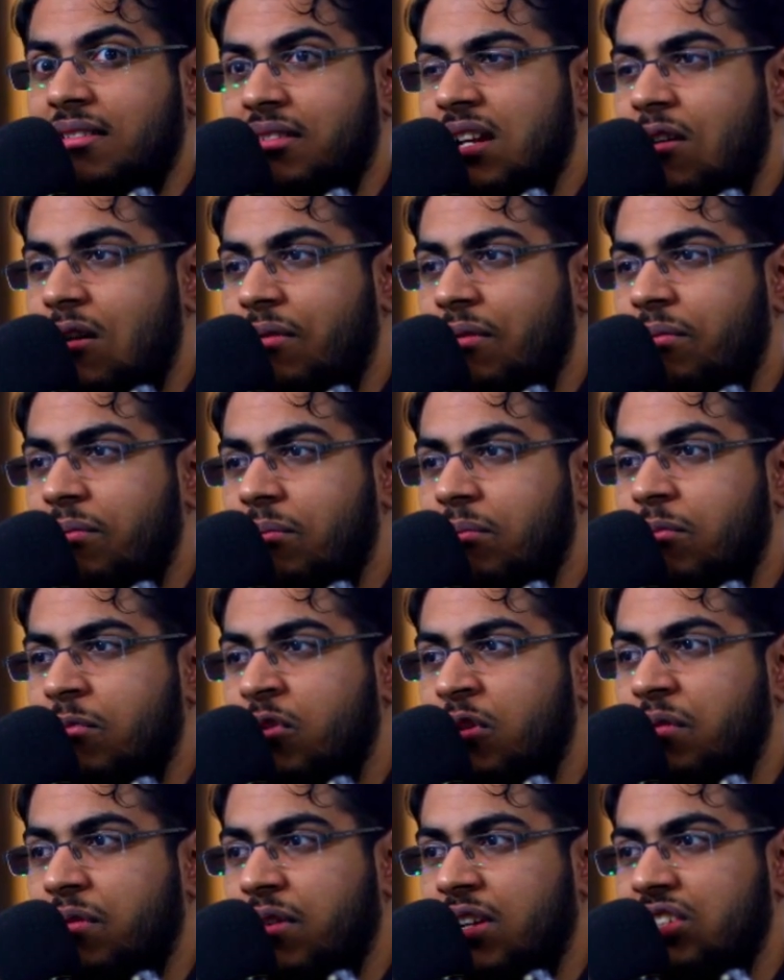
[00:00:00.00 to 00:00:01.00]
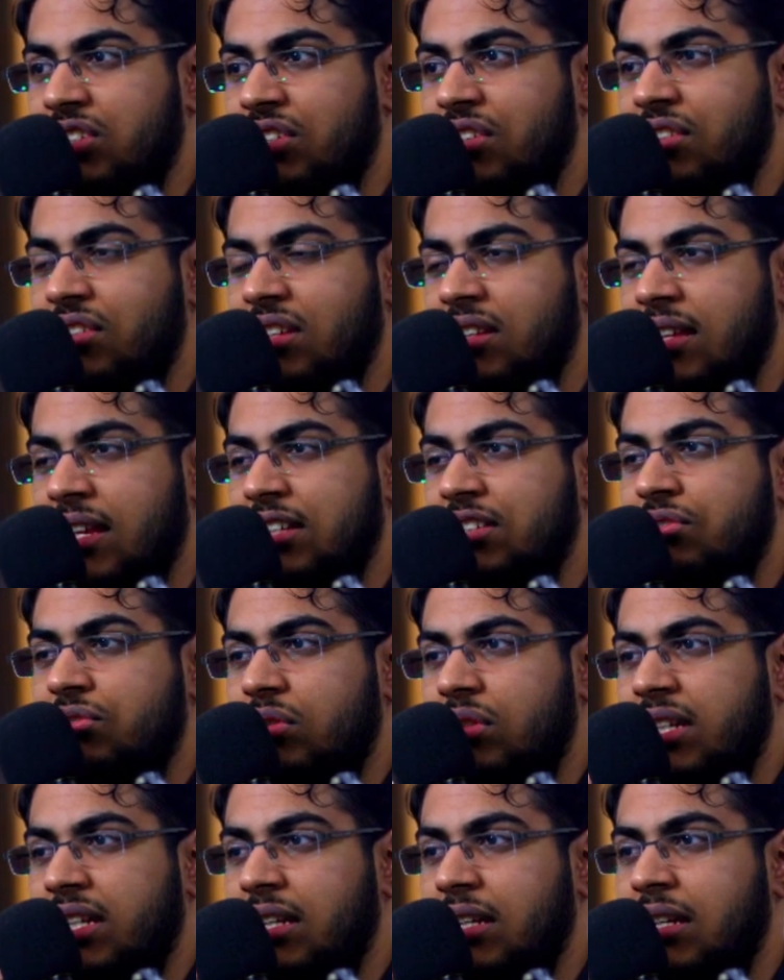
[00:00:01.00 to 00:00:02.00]
Cutting off more features is
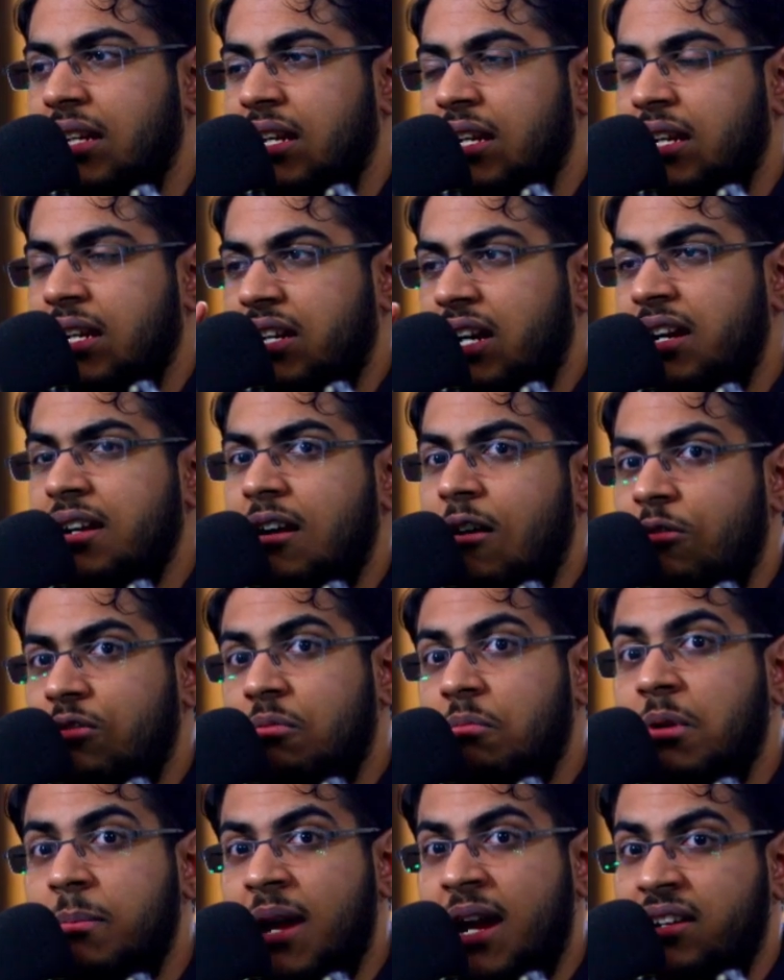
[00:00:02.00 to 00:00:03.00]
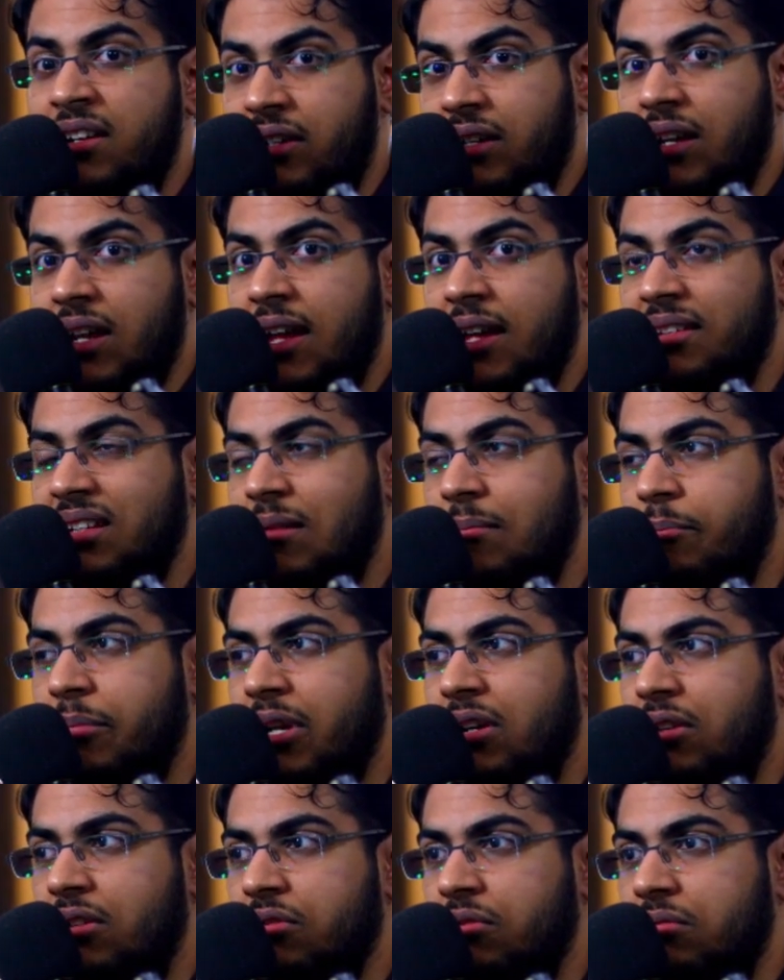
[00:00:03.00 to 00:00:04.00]
actually, it turned out to be better as
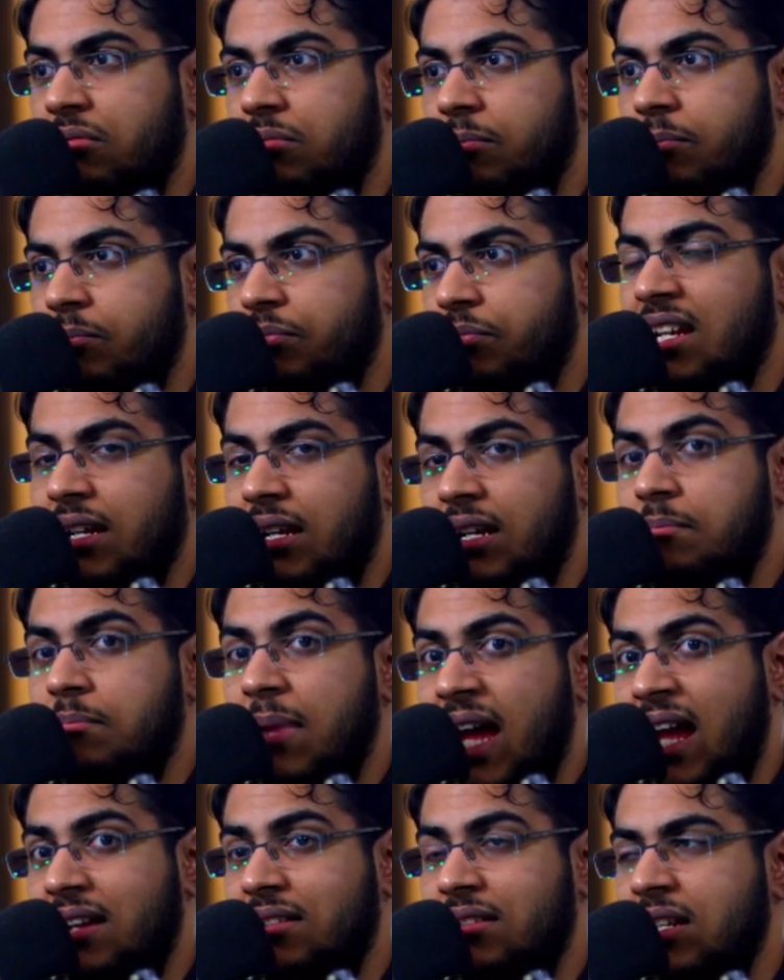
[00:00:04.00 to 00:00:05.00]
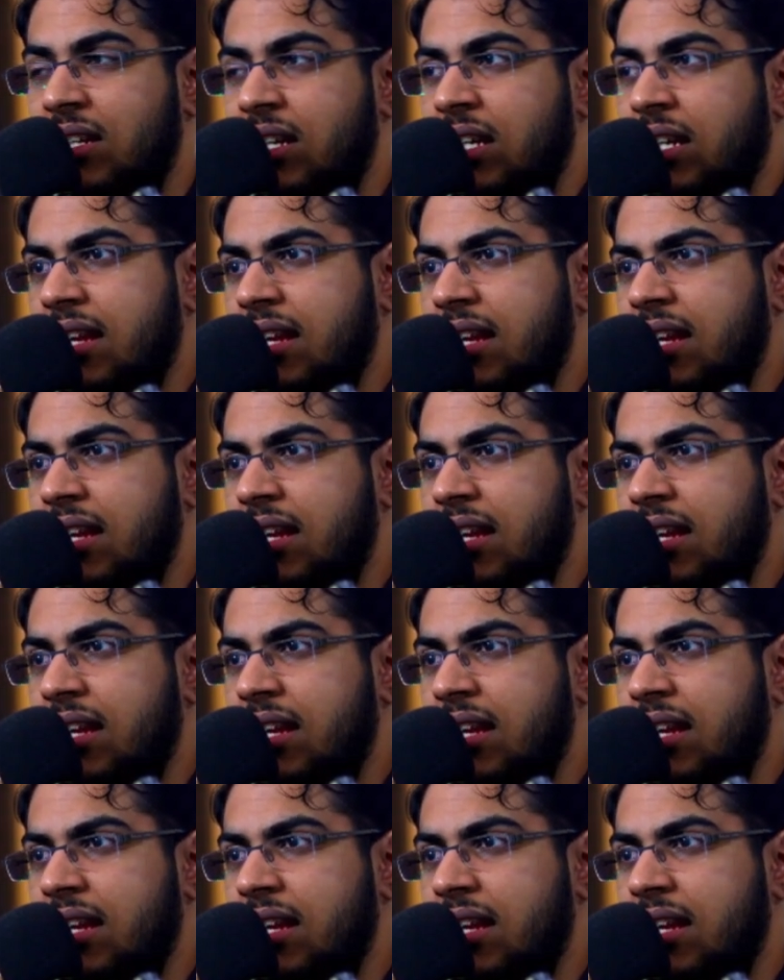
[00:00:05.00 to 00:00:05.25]
compared to making it bad.